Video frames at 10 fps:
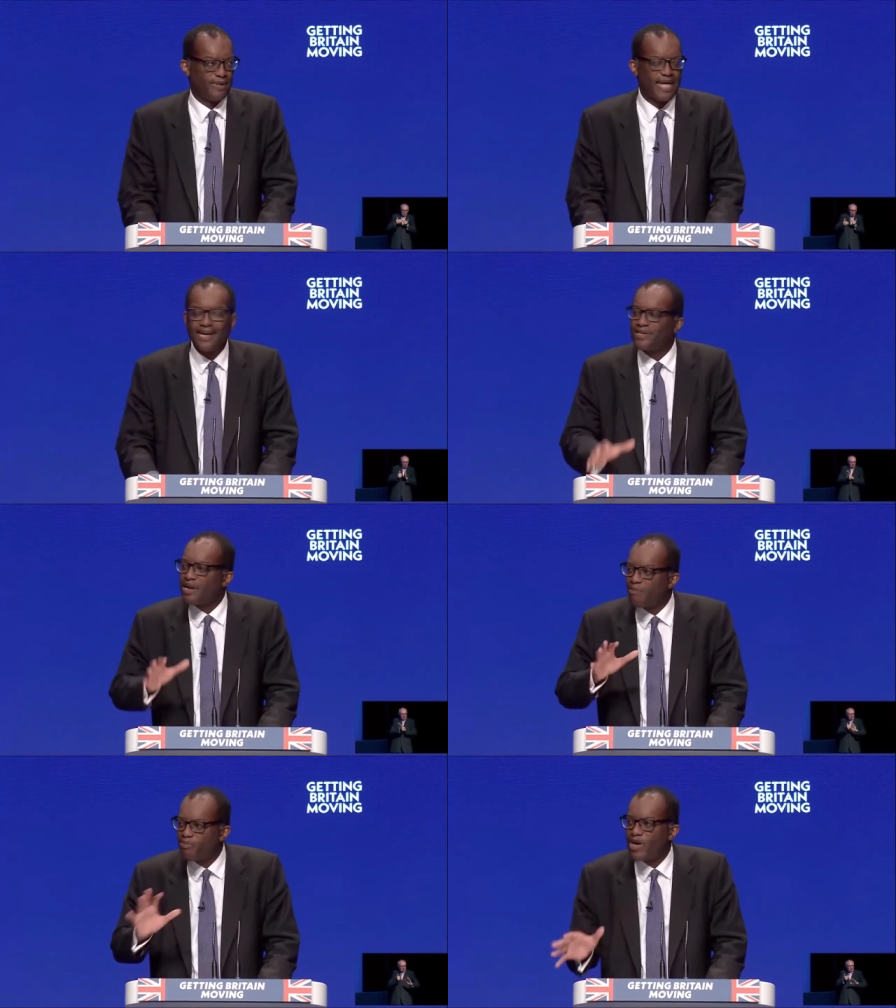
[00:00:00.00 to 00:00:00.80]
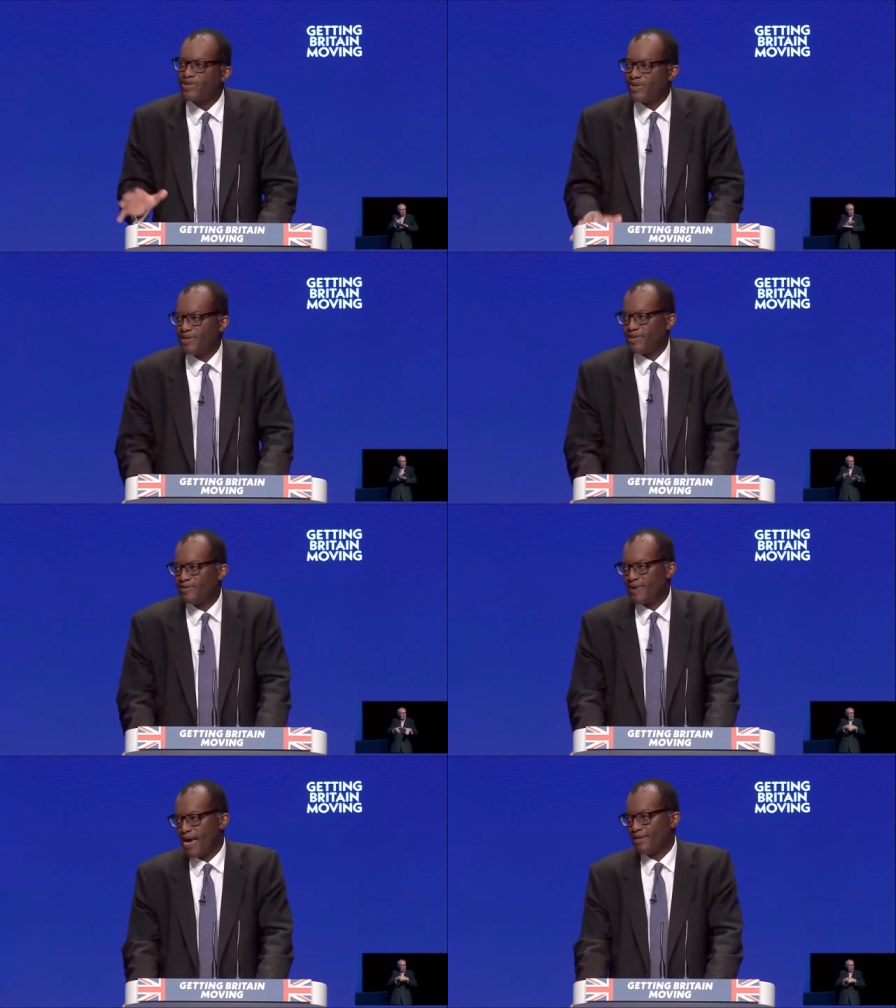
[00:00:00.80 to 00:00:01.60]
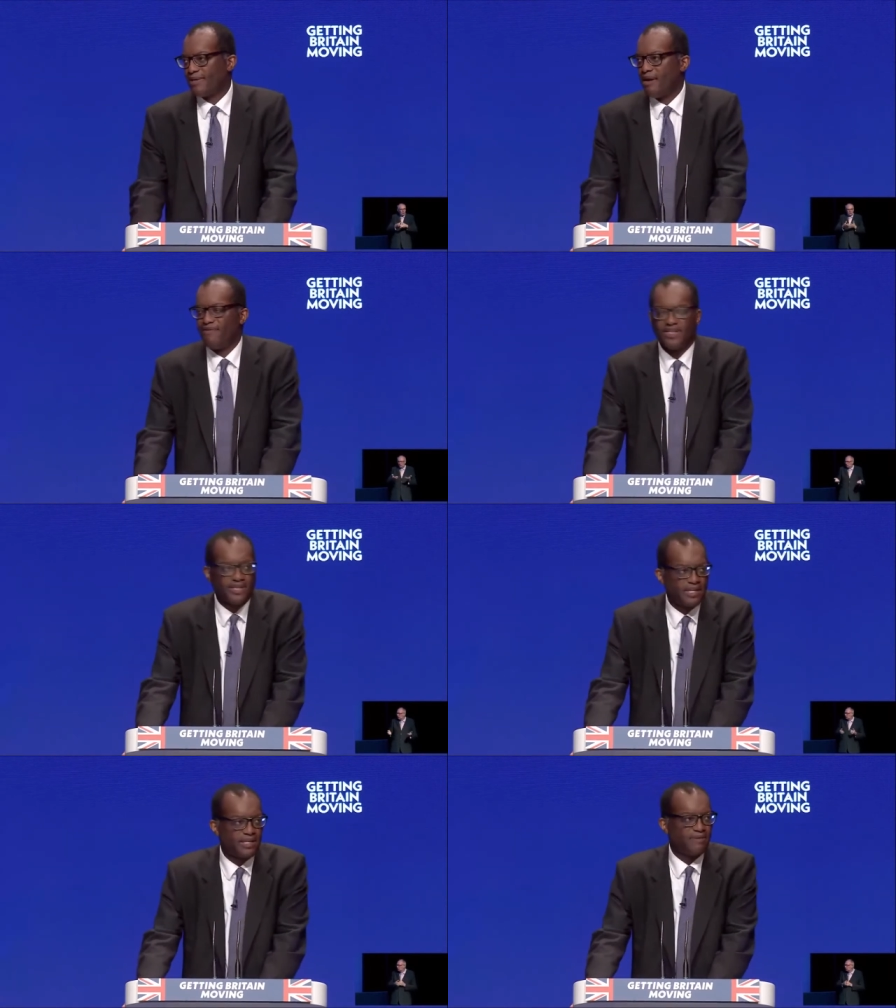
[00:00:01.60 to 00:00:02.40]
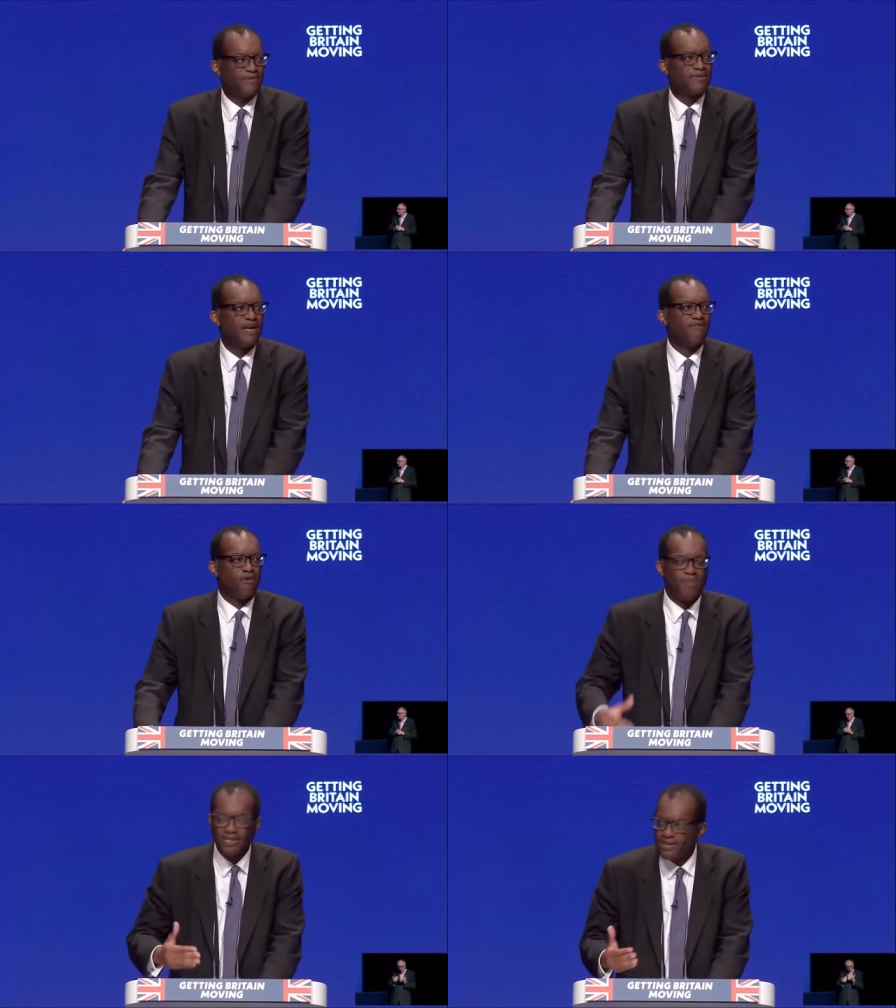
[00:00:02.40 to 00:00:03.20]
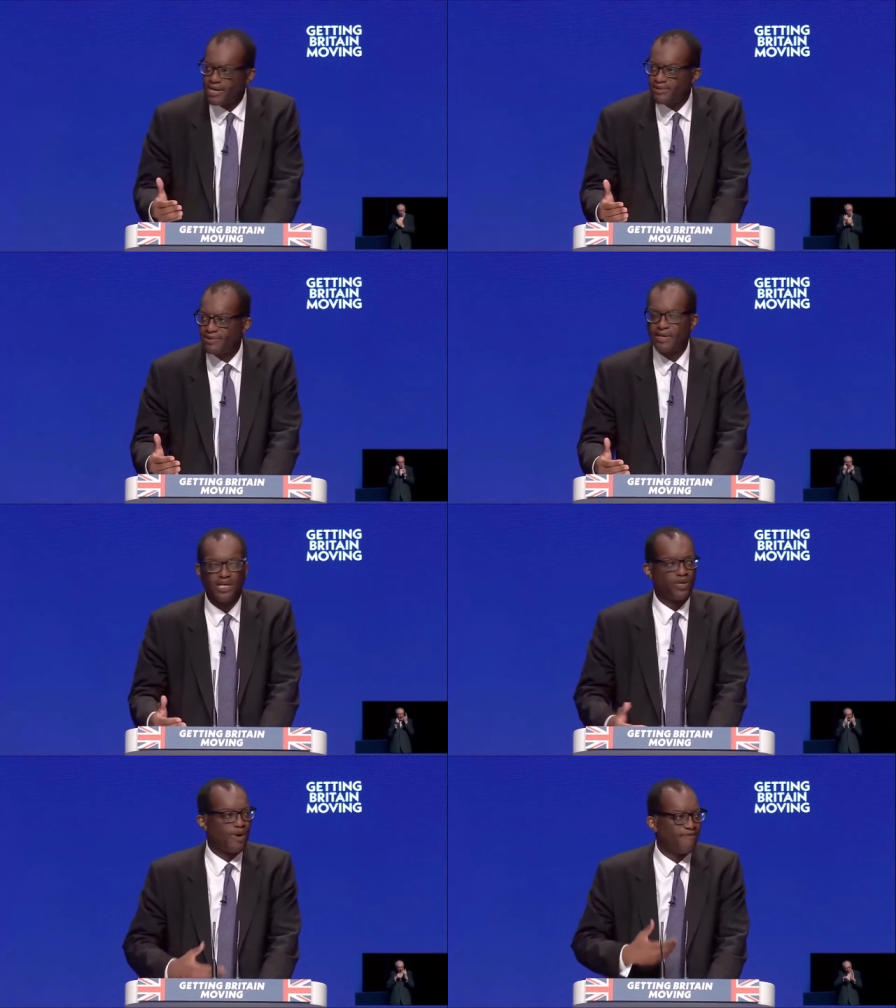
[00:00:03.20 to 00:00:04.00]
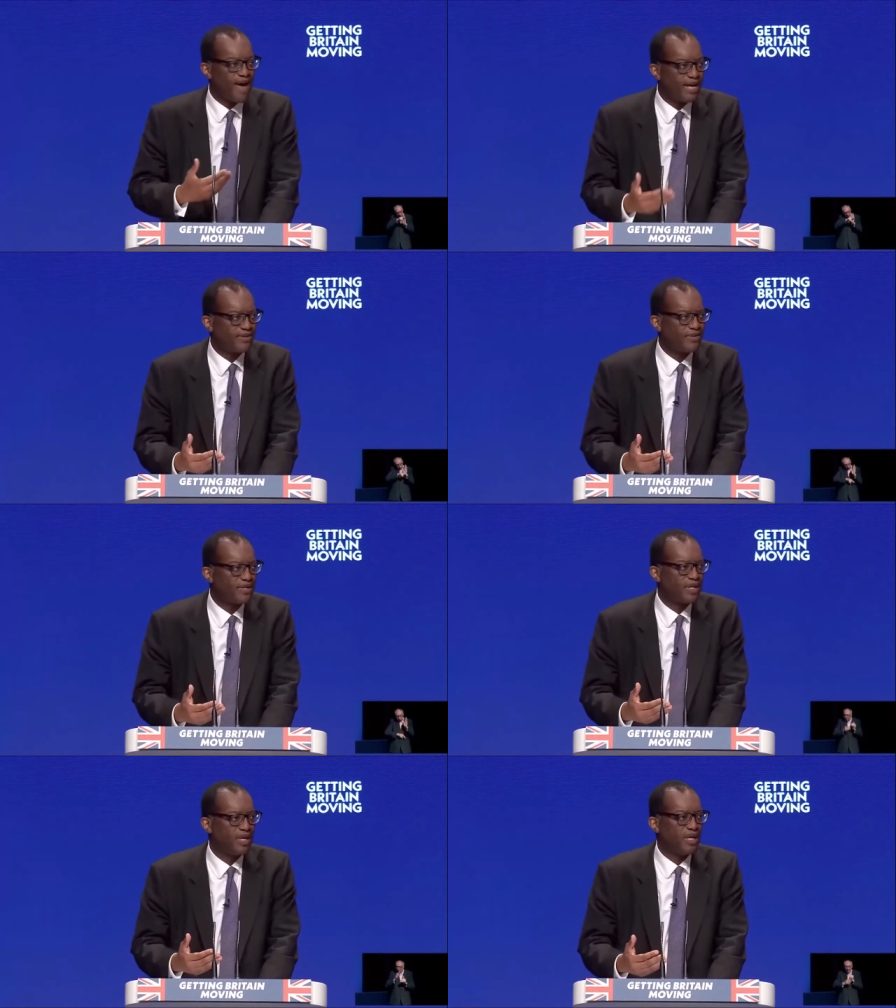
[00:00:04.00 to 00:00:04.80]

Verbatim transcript: That is an unprecedented set of incentives for business to invest,